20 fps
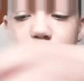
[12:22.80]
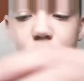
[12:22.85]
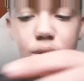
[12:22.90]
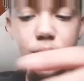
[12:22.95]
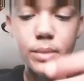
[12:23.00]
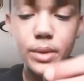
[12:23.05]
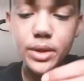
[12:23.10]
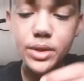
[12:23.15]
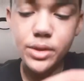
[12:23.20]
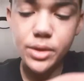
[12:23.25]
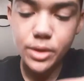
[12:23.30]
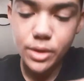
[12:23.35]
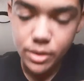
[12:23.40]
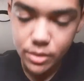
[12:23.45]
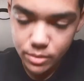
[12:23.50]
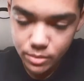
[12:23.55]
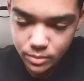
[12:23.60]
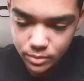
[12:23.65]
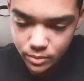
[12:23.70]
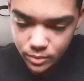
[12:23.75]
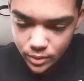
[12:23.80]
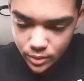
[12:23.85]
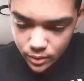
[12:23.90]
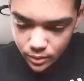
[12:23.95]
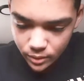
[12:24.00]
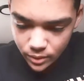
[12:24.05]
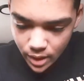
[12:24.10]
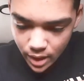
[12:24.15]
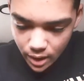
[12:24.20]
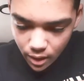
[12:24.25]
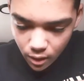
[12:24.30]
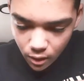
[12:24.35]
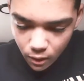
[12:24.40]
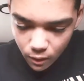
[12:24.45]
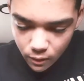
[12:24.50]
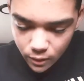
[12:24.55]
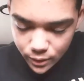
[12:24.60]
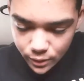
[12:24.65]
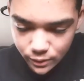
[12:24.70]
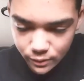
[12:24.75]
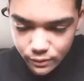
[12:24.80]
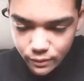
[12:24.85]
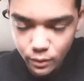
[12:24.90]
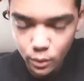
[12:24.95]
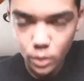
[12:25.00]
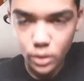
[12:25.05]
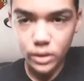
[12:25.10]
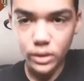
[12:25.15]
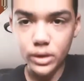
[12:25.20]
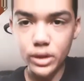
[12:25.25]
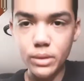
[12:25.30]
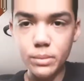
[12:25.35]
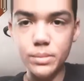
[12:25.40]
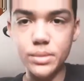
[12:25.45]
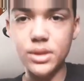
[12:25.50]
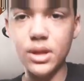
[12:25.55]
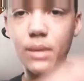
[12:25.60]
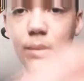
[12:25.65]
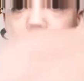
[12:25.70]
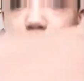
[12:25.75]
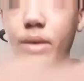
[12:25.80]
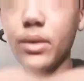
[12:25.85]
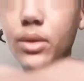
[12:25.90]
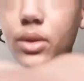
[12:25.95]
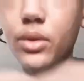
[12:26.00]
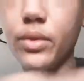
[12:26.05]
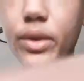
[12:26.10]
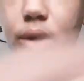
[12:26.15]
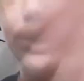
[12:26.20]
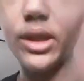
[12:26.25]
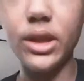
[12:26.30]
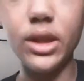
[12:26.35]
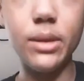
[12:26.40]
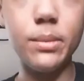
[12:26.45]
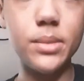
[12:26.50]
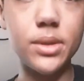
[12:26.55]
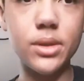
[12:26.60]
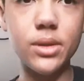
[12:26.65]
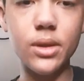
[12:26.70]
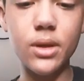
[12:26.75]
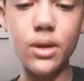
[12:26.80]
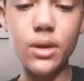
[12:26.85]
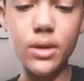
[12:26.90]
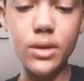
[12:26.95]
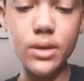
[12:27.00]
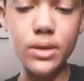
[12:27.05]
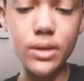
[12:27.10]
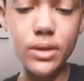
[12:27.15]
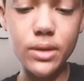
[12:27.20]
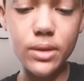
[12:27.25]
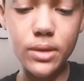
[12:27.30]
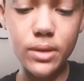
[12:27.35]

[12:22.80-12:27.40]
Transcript: just make sure that all your four lips, I mean your three lips are on.